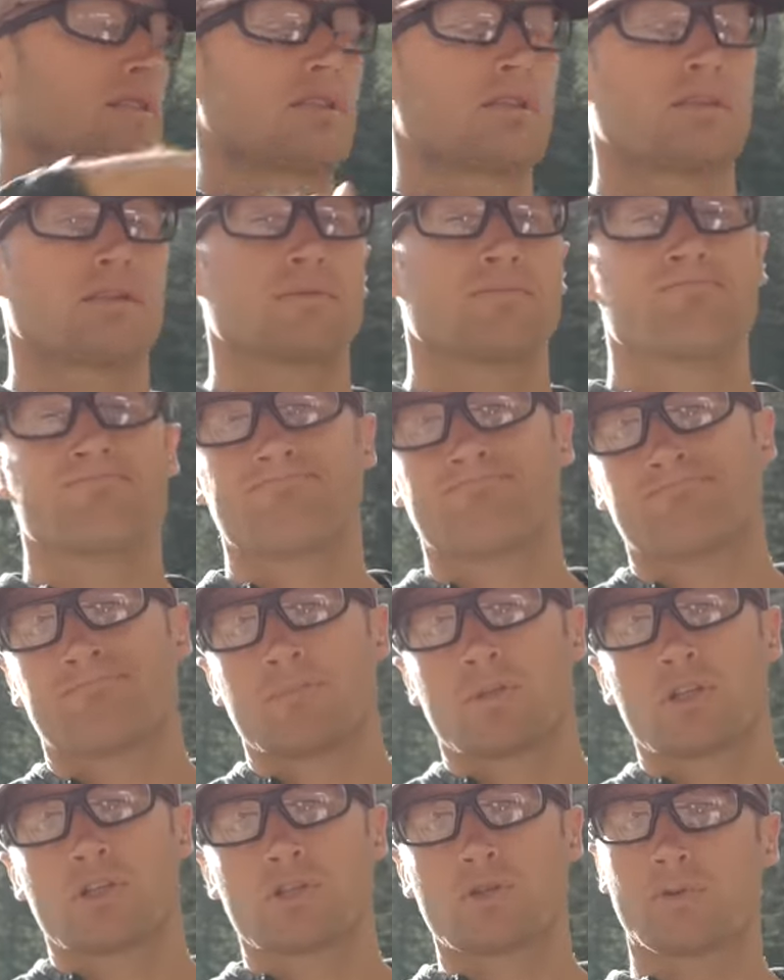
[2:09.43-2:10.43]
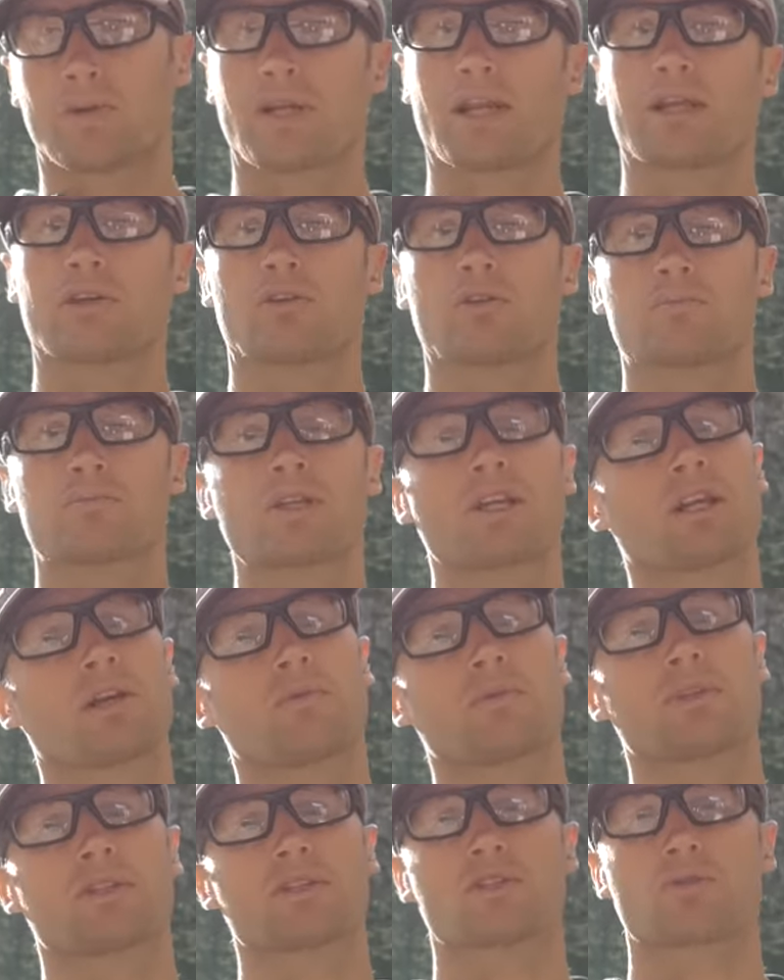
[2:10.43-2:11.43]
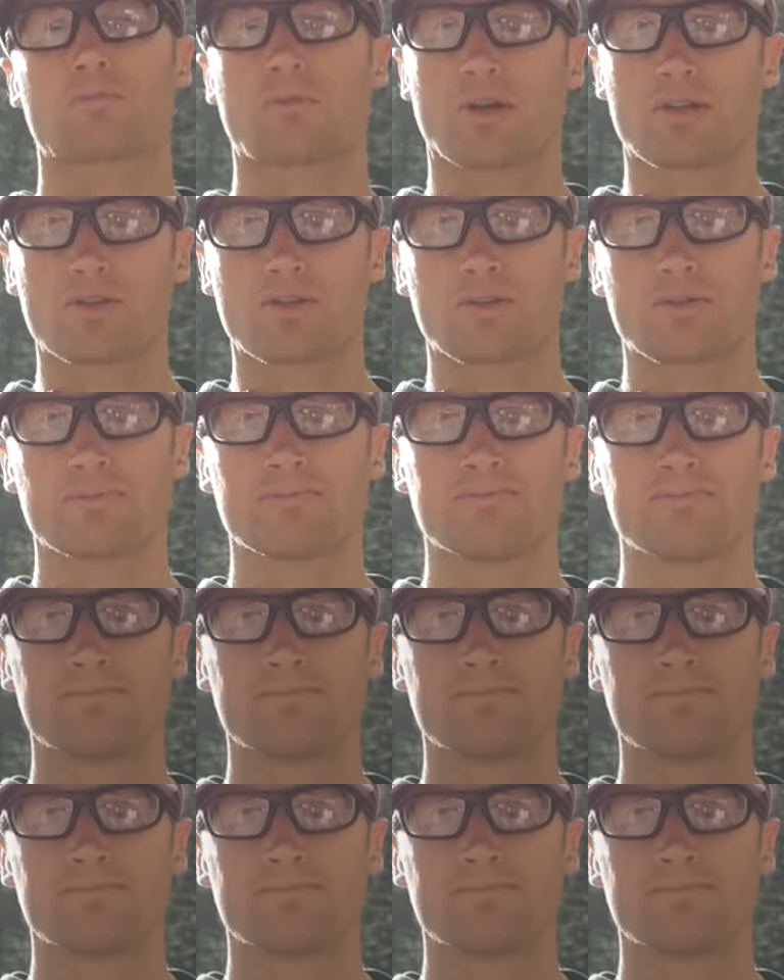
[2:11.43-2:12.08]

see what kind of groups I get with the suppressor.